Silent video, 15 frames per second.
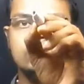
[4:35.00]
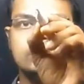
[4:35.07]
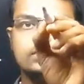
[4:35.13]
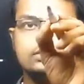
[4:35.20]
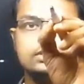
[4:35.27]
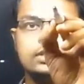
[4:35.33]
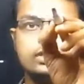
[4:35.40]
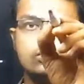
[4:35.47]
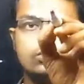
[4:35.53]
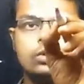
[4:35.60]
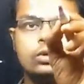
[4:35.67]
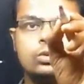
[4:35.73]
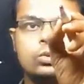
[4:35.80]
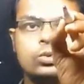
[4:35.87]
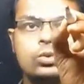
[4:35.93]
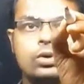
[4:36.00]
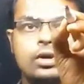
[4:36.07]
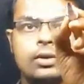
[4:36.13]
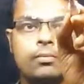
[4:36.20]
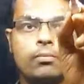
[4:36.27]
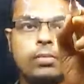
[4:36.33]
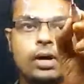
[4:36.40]
is equal to
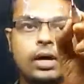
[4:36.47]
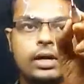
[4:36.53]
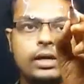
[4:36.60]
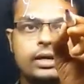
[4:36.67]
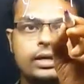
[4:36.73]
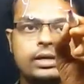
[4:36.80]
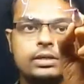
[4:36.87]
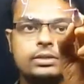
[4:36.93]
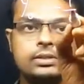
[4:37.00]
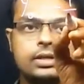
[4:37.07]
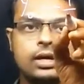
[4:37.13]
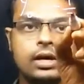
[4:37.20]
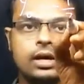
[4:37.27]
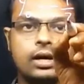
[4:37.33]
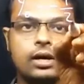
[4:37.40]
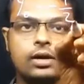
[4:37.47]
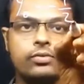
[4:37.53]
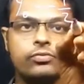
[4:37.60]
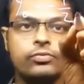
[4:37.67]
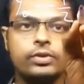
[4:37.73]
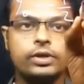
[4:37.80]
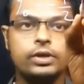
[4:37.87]
minus
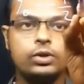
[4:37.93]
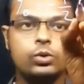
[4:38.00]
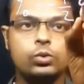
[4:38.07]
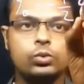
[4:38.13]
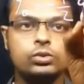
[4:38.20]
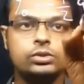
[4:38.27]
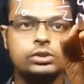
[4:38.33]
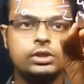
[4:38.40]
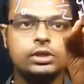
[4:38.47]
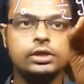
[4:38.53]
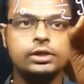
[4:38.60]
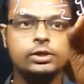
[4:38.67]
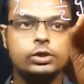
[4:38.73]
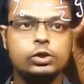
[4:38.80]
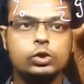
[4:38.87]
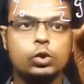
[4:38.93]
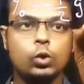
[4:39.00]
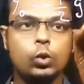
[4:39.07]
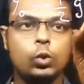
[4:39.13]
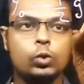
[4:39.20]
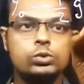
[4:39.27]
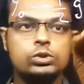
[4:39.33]
half into g
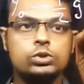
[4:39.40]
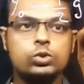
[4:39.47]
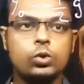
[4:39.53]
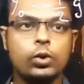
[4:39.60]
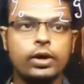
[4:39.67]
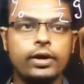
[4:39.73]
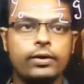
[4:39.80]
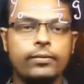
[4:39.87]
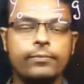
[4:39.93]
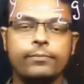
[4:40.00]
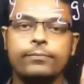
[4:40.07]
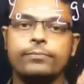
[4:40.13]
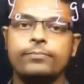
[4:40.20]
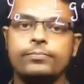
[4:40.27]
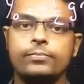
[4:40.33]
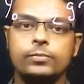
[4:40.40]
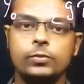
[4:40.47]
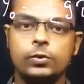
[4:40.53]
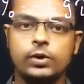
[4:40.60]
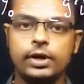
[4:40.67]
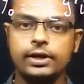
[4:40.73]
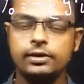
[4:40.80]
tau square.
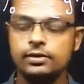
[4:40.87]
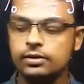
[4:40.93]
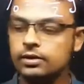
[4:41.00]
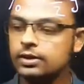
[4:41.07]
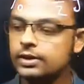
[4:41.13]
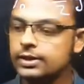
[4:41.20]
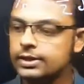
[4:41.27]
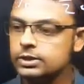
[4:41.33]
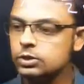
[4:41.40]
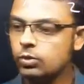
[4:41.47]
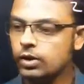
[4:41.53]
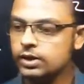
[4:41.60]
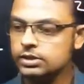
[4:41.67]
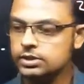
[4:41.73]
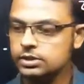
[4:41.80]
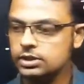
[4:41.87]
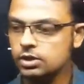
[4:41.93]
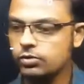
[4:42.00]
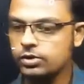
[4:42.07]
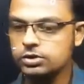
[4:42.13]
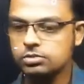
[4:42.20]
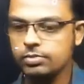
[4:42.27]
Alright. So what is this
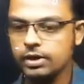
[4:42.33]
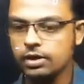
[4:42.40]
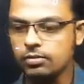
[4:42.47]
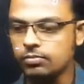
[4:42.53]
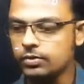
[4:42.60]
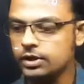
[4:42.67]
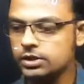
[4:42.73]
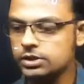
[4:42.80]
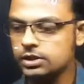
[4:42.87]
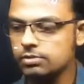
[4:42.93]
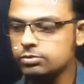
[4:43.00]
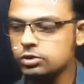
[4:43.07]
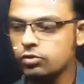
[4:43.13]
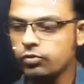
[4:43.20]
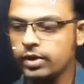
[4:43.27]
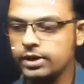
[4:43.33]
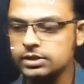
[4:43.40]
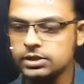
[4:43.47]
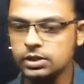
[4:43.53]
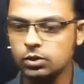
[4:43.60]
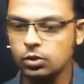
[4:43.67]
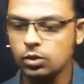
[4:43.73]
equation become? In terms of
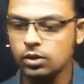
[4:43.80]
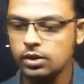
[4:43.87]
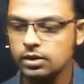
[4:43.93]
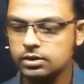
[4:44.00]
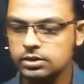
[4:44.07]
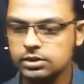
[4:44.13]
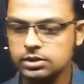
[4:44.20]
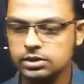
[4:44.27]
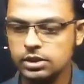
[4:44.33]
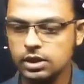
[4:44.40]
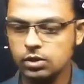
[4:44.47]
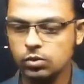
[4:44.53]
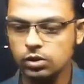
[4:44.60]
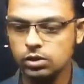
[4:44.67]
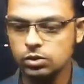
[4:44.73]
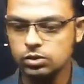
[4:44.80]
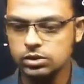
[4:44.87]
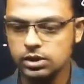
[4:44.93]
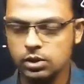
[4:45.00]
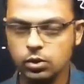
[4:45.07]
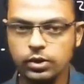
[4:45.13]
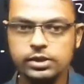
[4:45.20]
y0, this is equal to
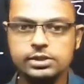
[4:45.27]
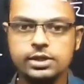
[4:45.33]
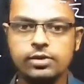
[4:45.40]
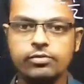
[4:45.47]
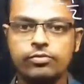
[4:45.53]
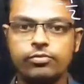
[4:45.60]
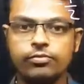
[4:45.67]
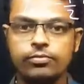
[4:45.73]
0 itself.